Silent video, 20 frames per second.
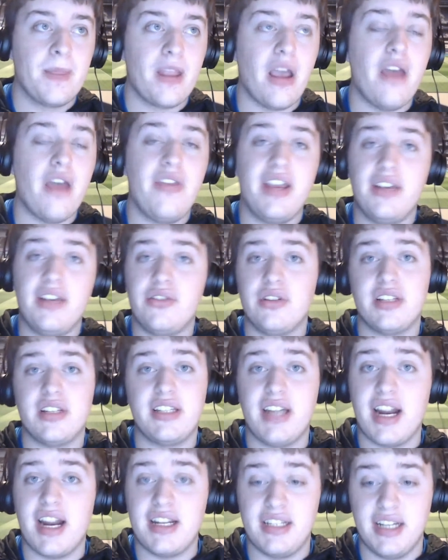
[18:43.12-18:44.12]
I think he should have
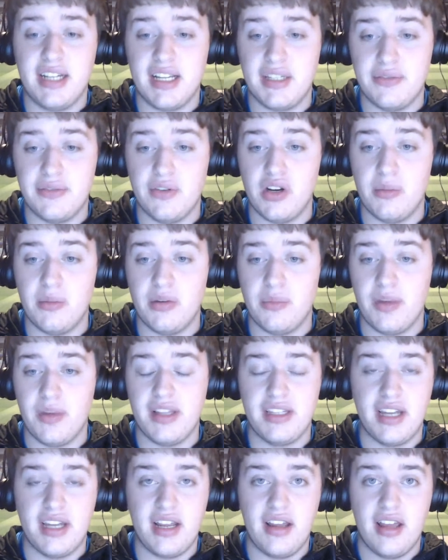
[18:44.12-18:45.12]
started against Fulham on
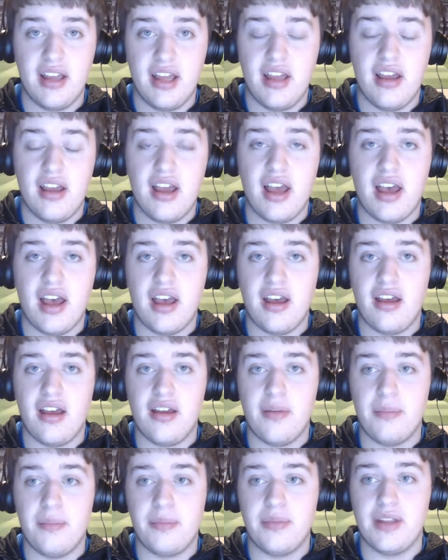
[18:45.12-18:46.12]
Wednesday.
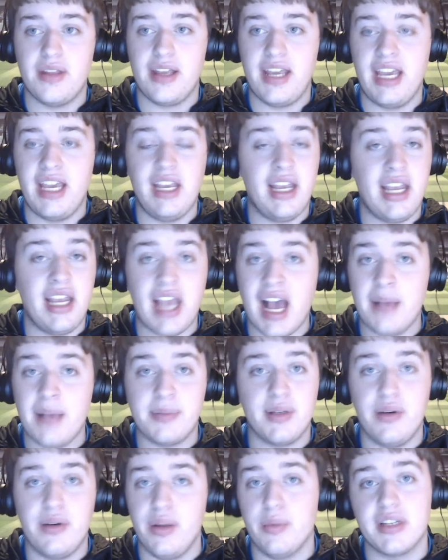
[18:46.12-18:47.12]
Uh, He he
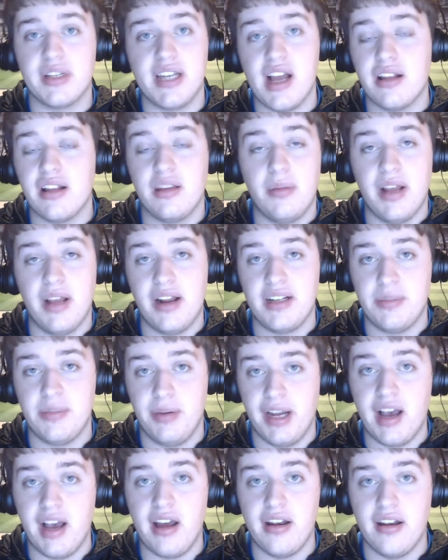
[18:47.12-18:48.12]
absolutely was not the player to
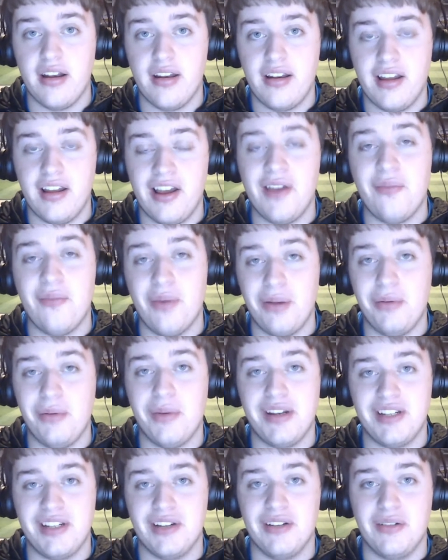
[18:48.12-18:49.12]
bring on uh, when we
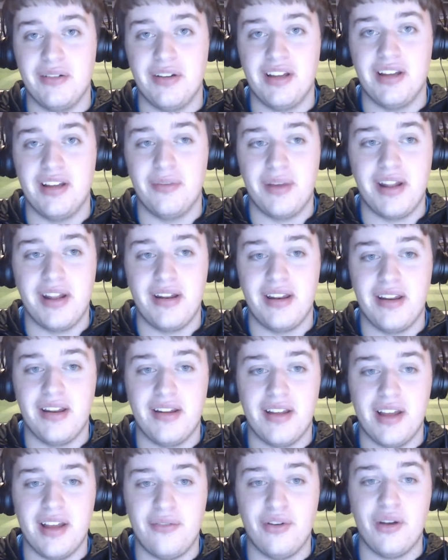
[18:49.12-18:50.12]
went to uh, when
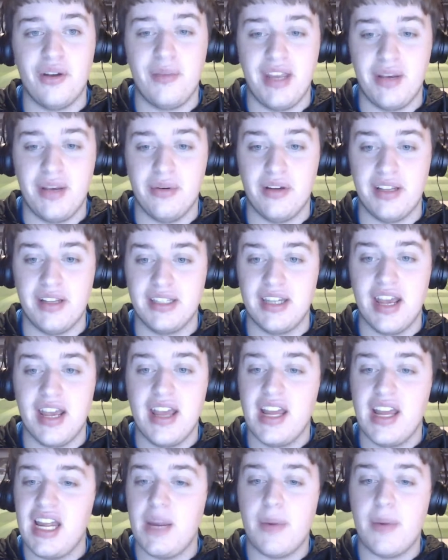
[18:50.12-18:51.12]
uh, Fulham equalised.
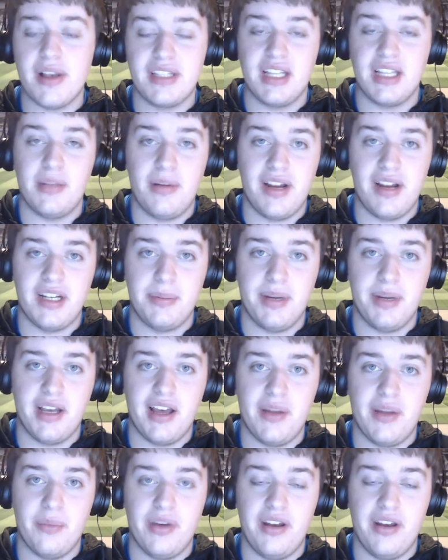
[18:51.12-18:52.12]
He wasn't the player to bring
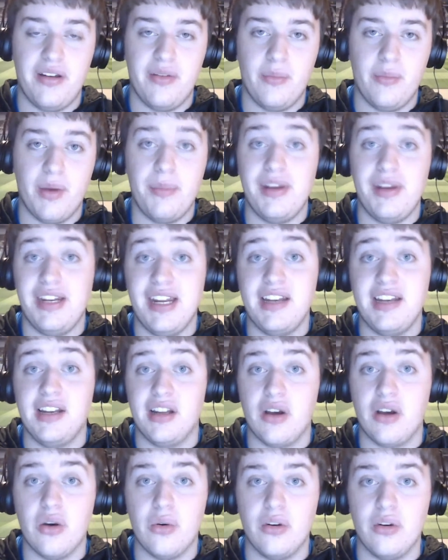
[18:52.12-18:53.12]
on when when we
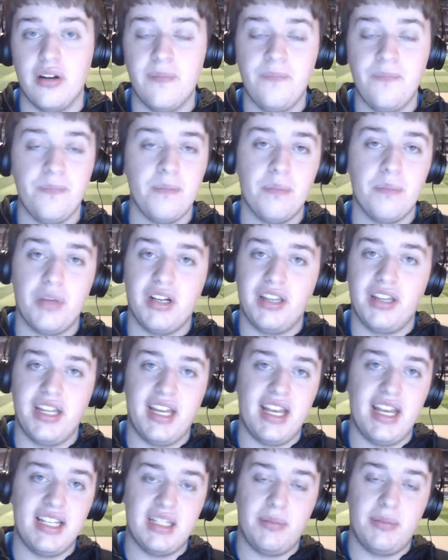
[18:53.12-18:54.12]
needed a goal. But I
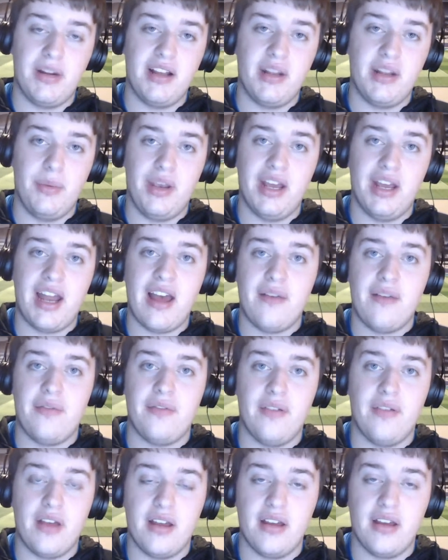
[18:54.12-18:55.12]
think he's the player that we could have
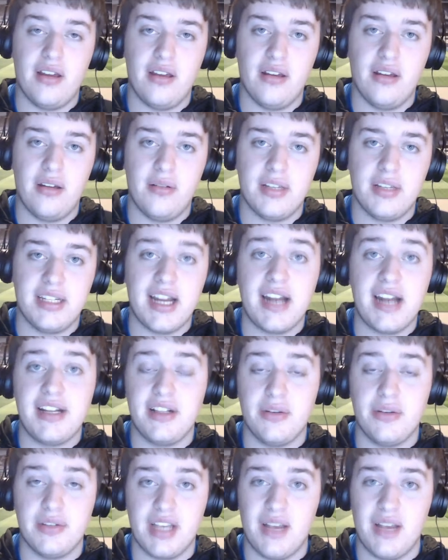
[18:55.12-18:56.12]
uh,
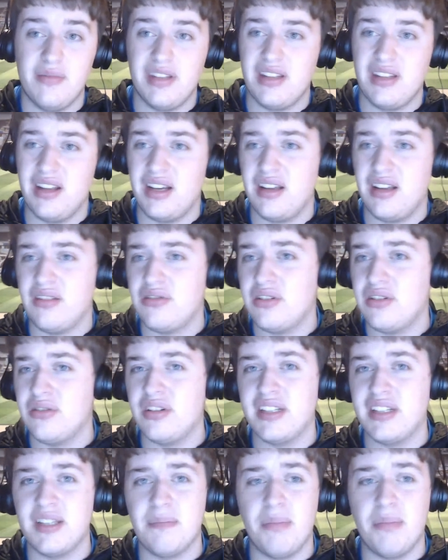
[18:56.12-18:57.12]
starting those games, like
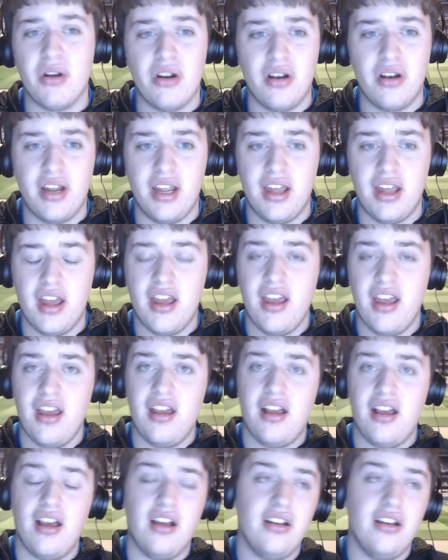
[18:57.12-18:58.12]
like some Burnley,
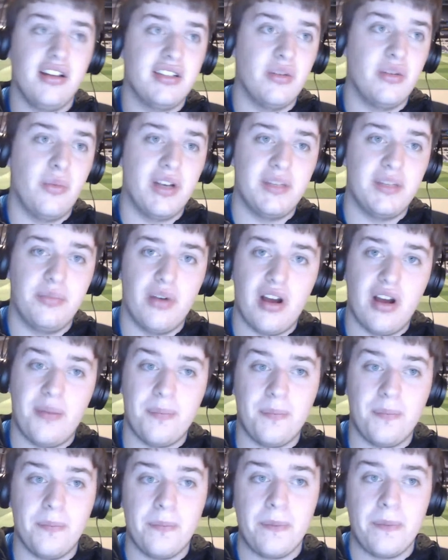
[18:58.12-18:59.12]
uh, like some West
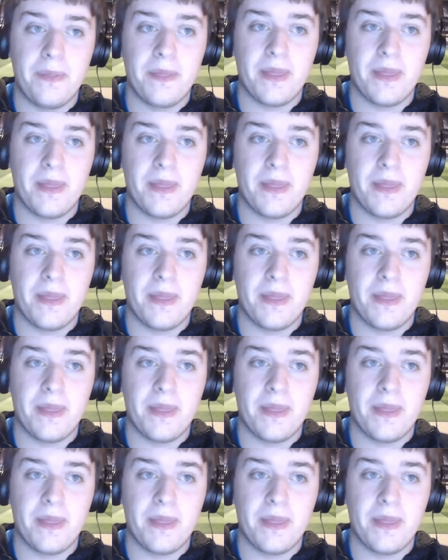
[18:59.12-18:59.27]
Brom.